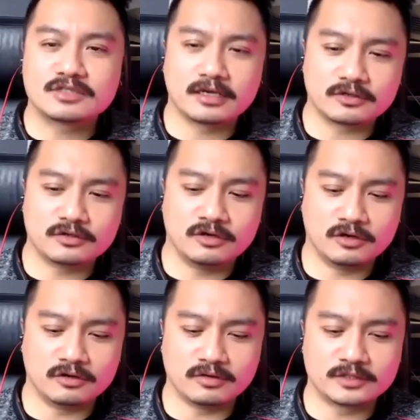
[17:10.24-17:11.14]
like, you
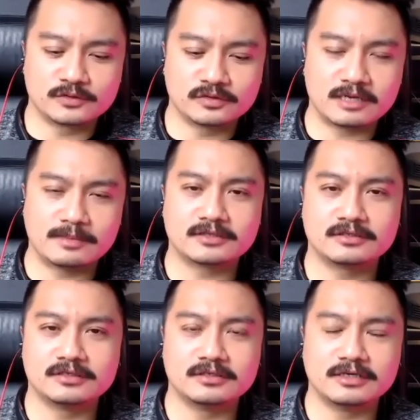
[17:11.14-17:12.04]
know, it's really about
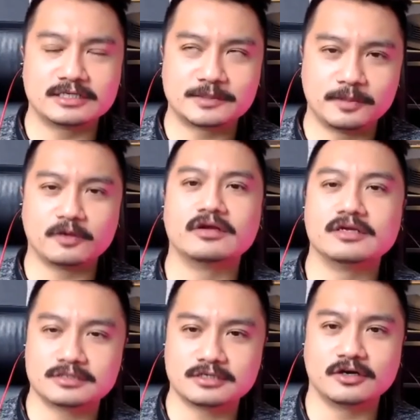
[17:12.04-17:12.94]
the
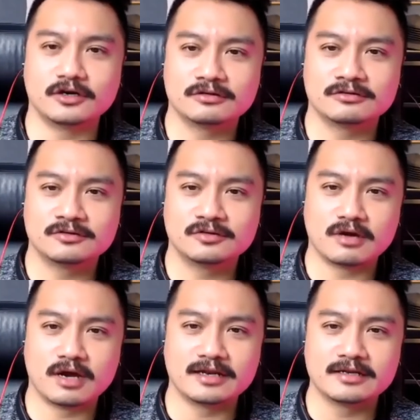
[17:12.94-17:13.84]
experience here,
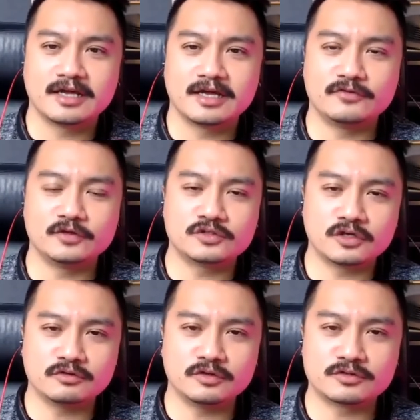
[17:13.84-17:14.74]
right? If you
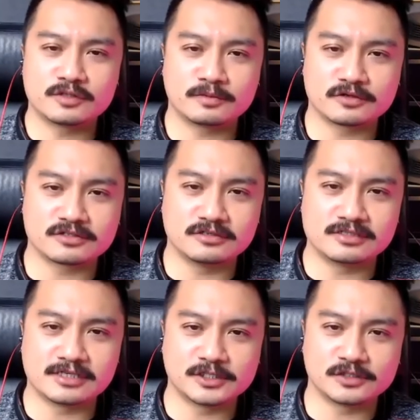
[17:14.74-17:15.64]
don't use the
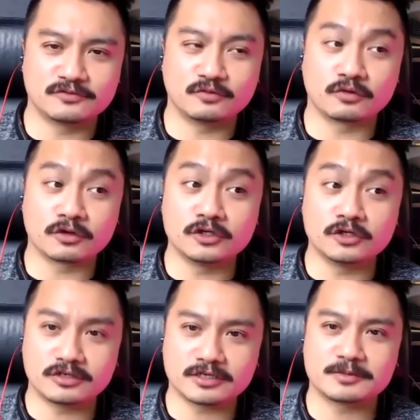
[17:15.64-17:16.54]
personalization for
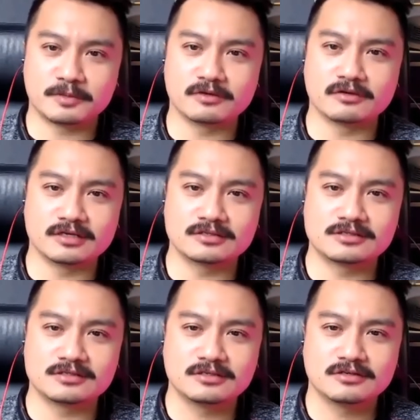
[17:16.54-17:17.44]
good
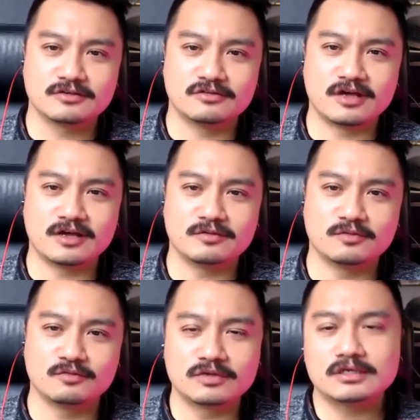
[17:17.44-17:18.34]
experience, then
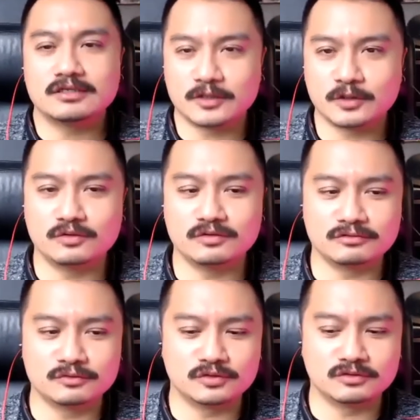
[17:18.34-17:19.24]
really
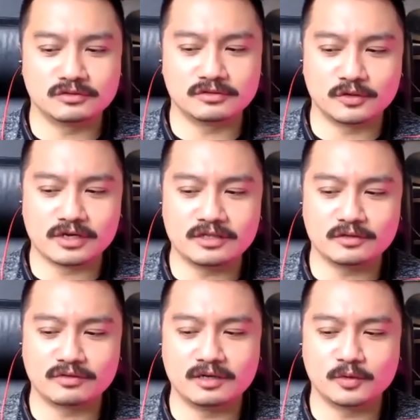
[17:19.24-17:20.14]
you're in the
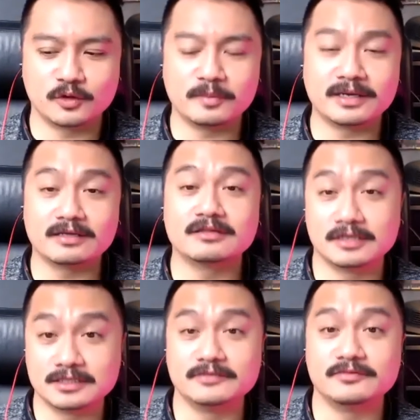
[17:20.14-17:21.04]
realm where you're making
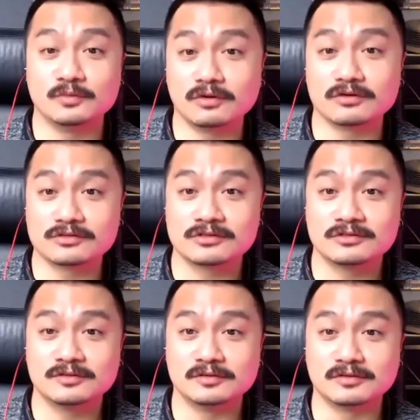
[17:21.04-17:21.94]
things even worse,
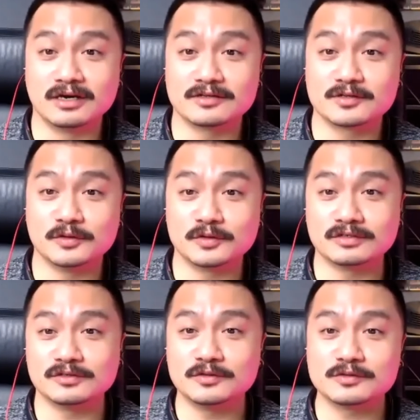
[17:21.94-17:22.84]
right? So you
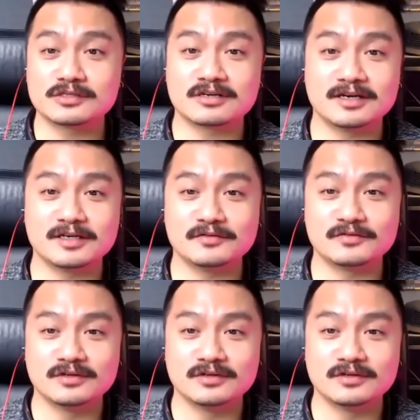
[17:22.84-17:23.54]
can use the kind of